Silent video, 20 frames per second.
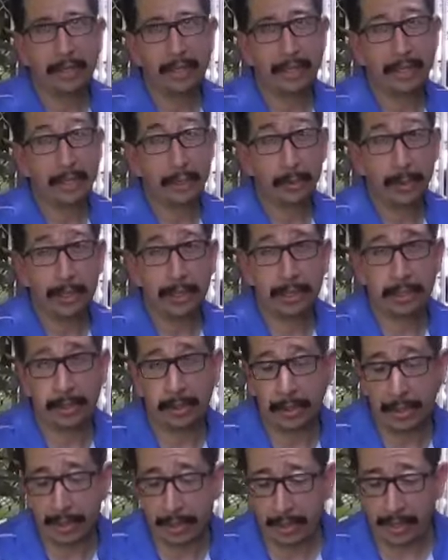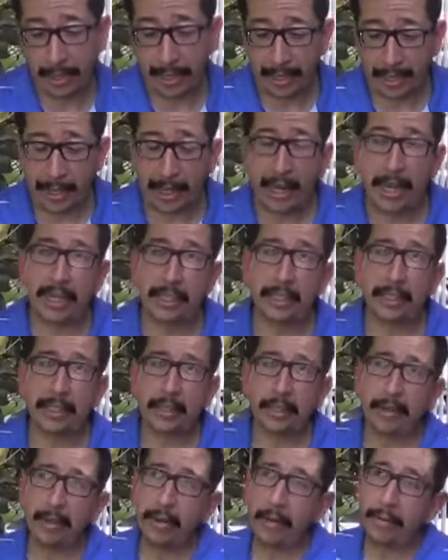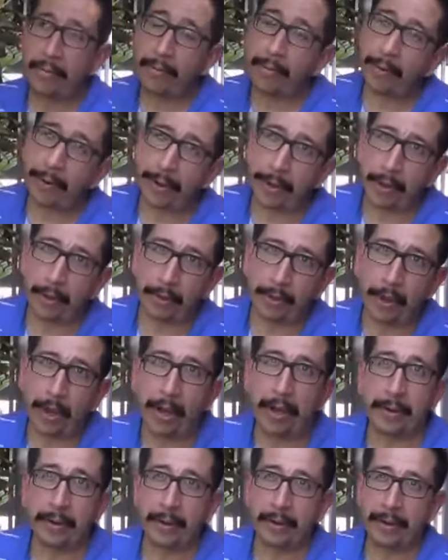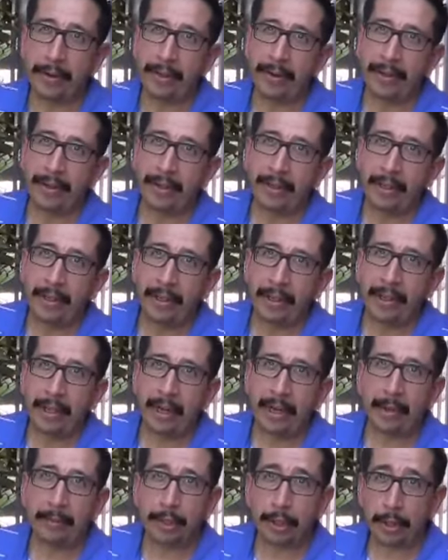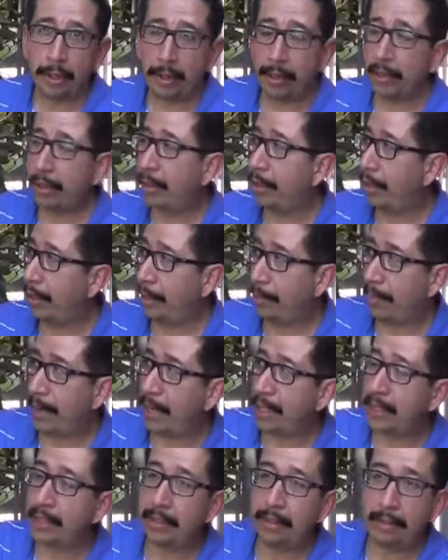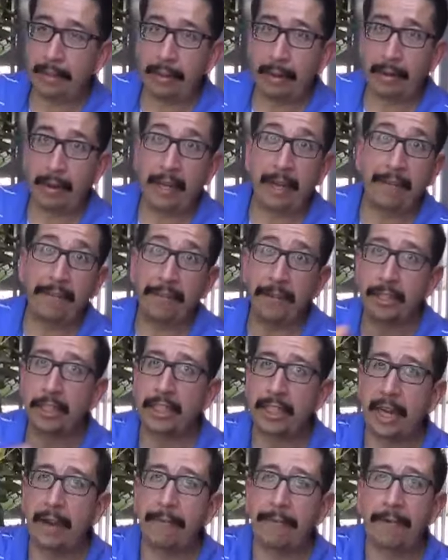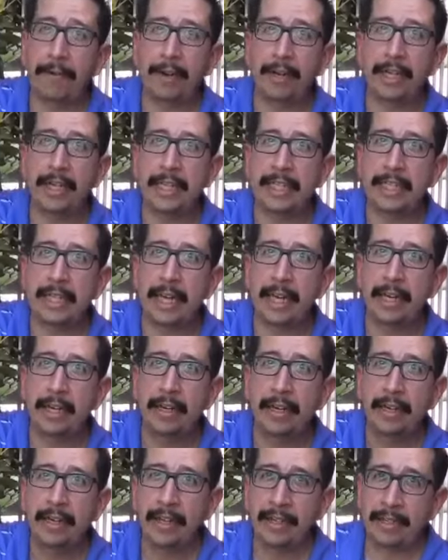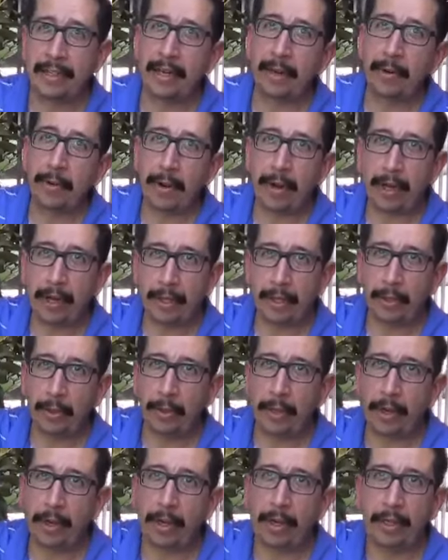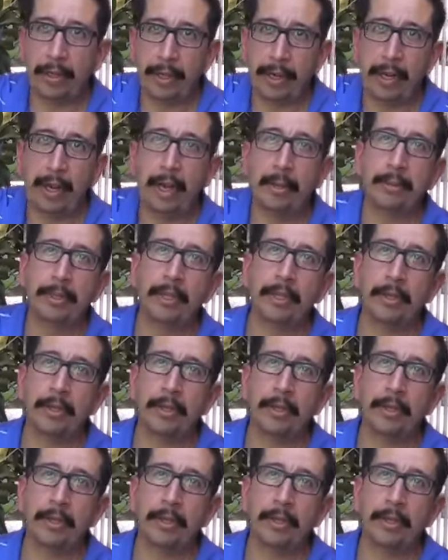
He squeezes through there, and then he has a 4-year-old daughter. And I'm sure he feels safer on this end than crawling through all the obstacles.